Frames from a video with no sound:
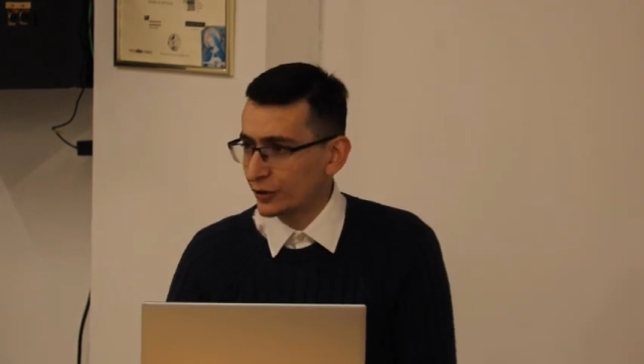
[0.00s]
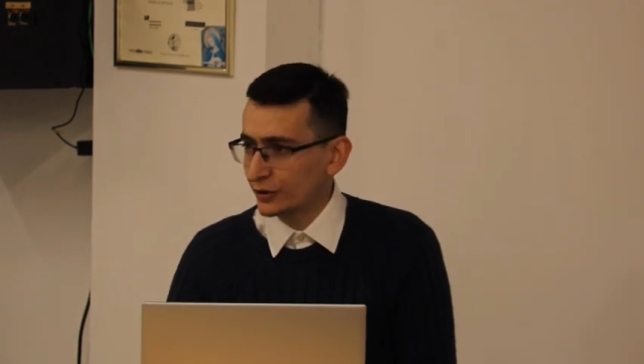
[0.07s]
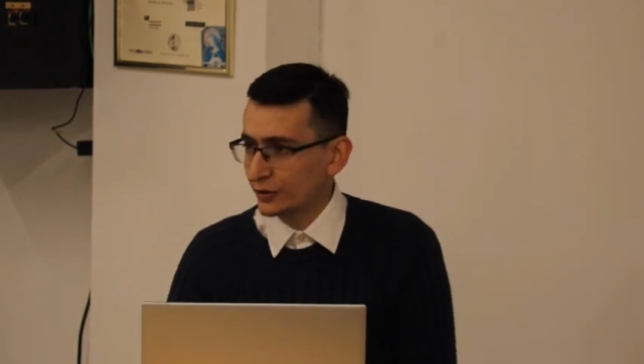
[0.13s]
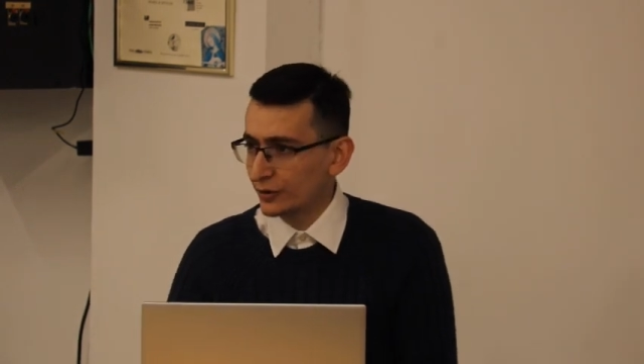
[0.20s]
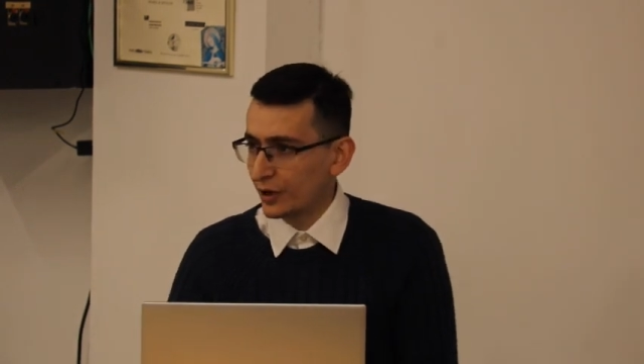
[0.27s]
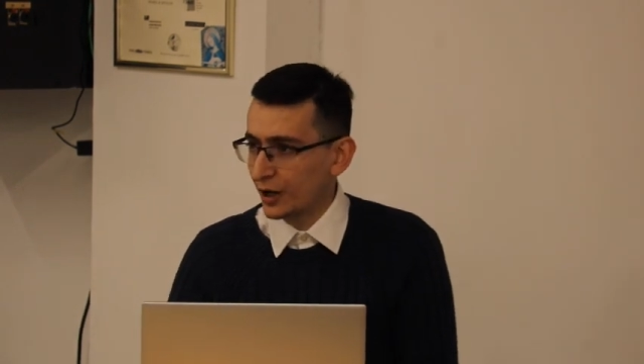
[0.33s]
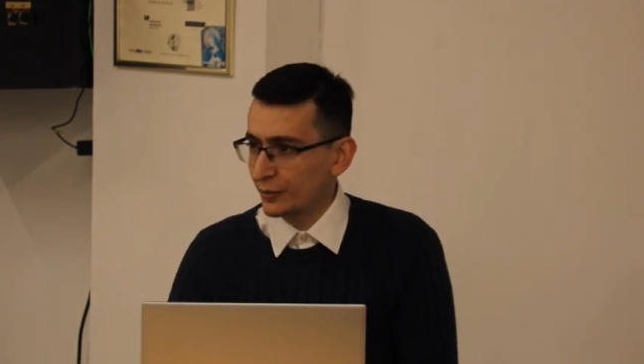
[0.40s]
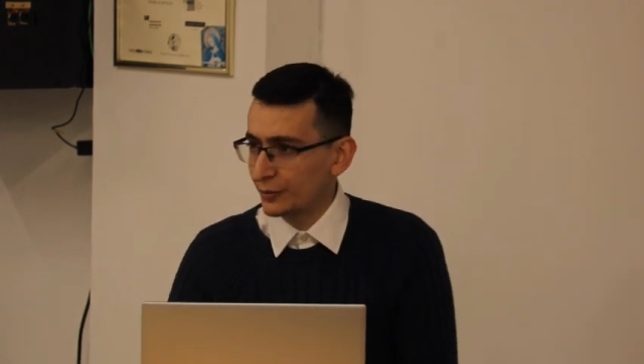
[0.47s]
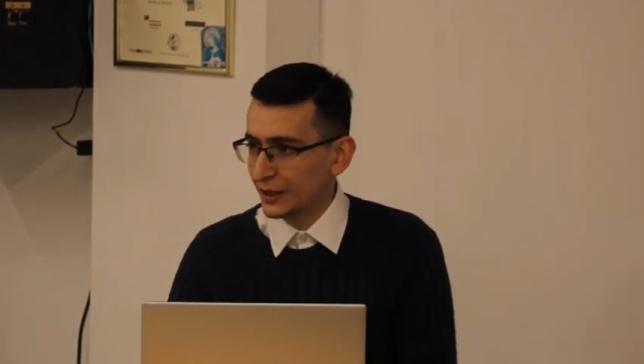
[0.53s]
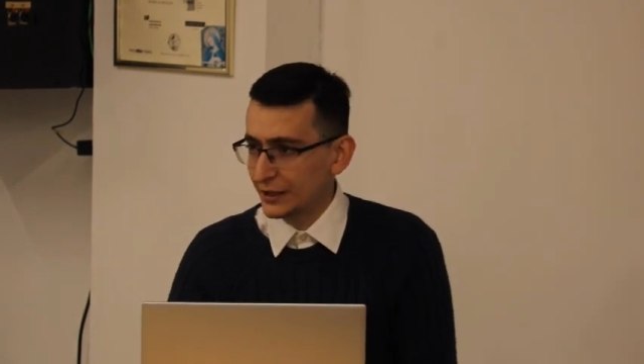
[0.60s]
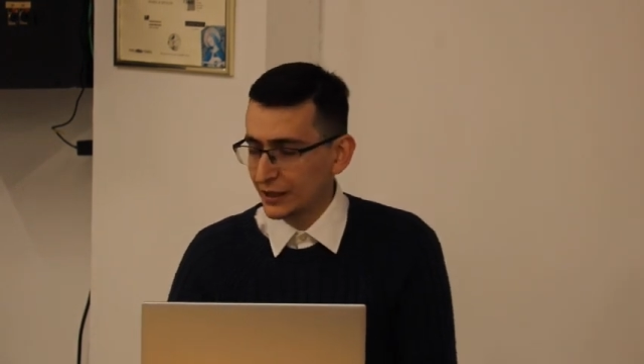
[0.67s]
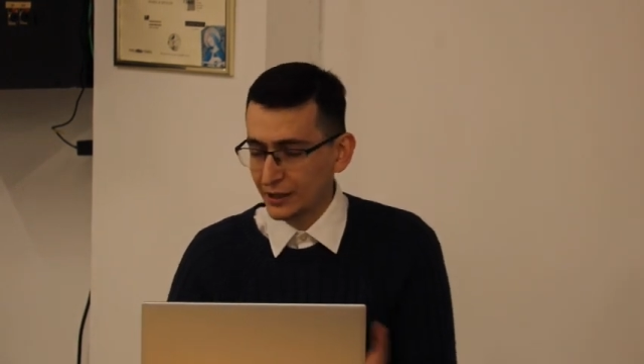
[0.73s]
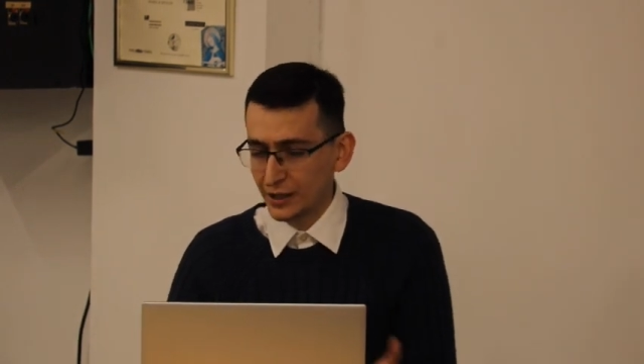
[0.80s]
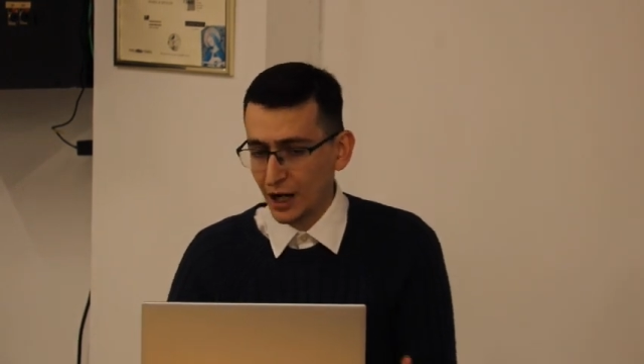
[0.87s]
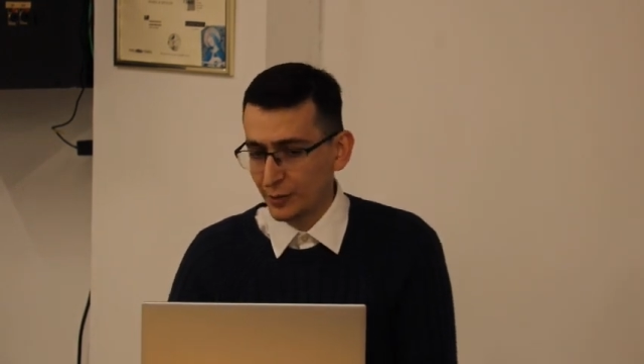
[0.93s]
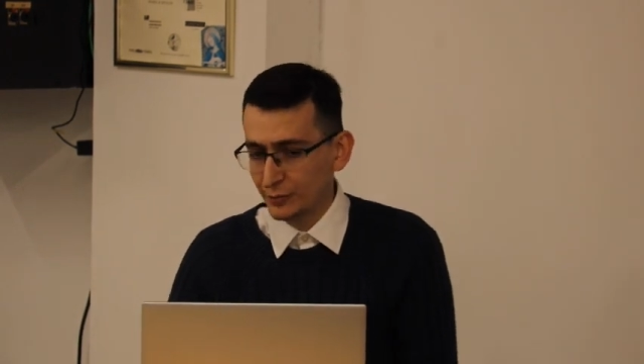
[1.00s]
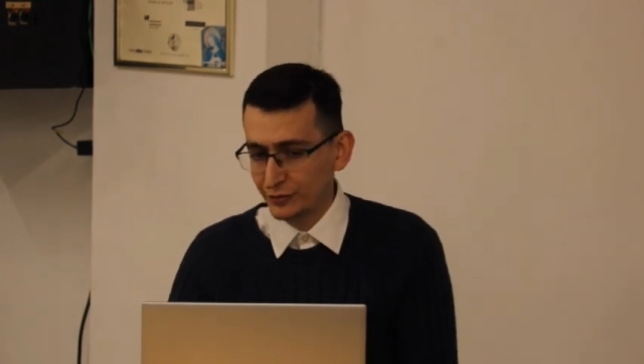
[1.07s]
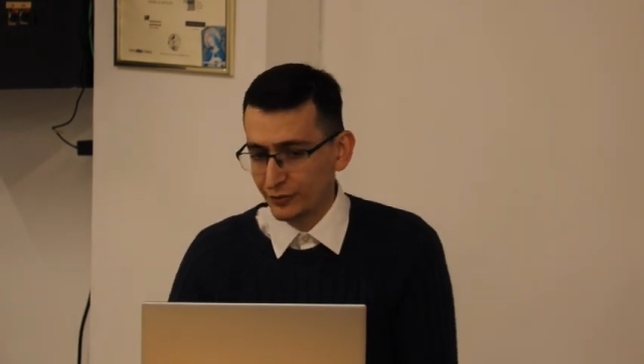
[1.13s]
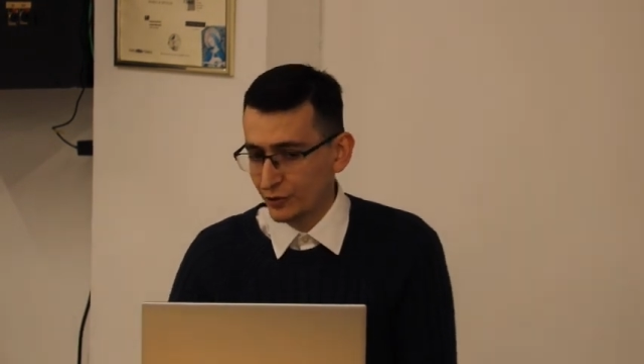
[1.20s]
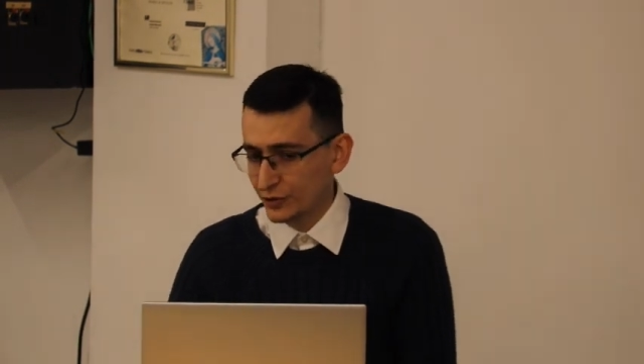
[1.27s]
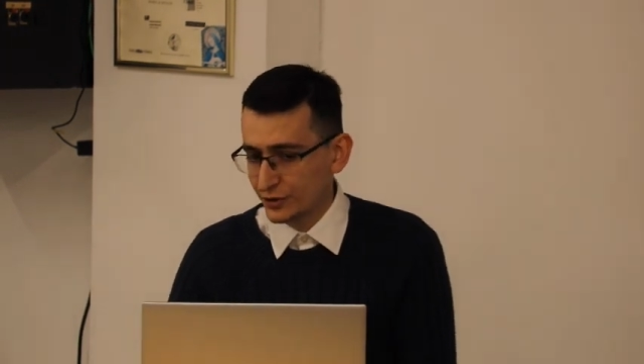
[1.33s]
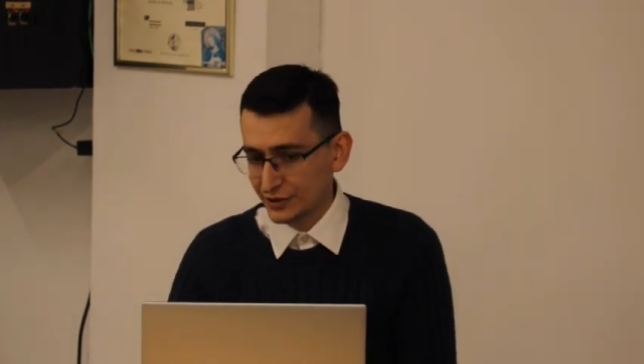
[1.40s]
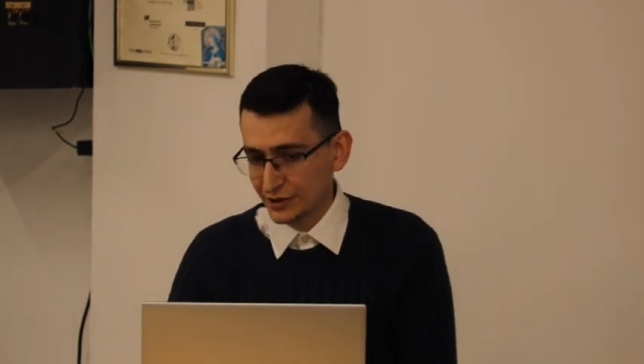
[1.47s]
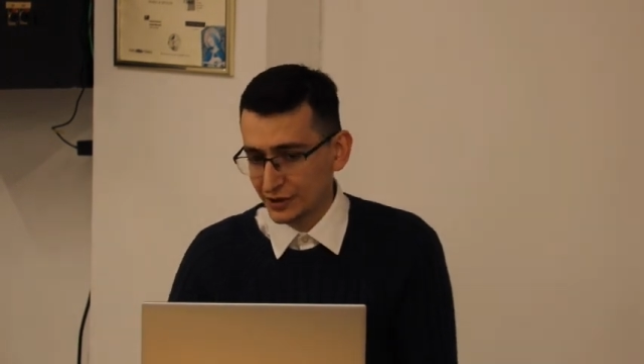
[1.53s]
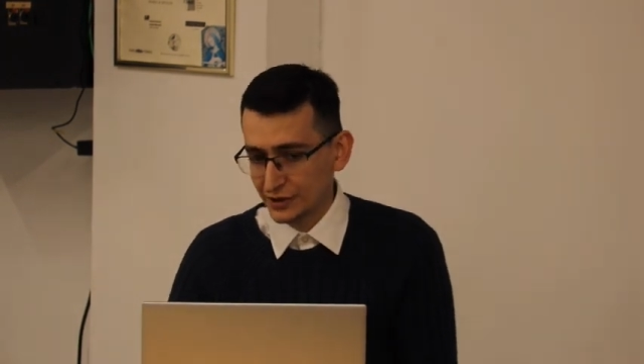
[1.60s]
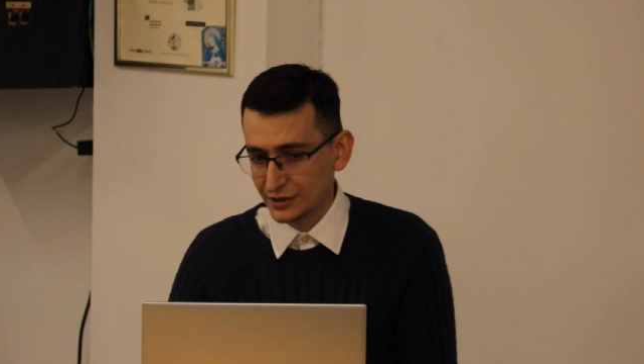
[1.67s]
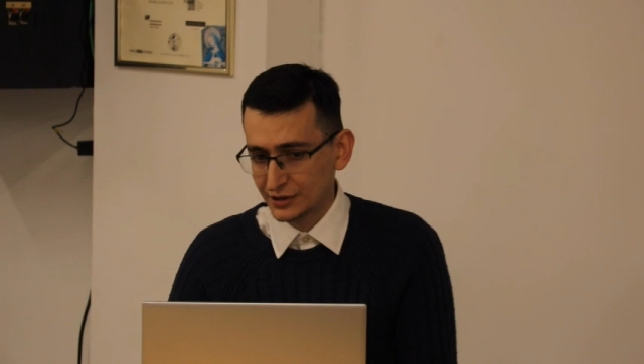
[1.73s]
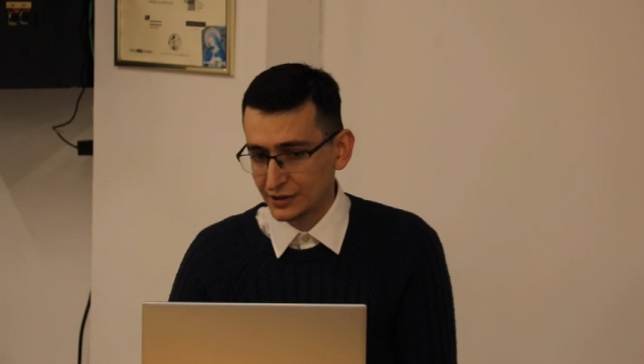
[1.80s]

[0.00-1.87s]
Armenian armed forces,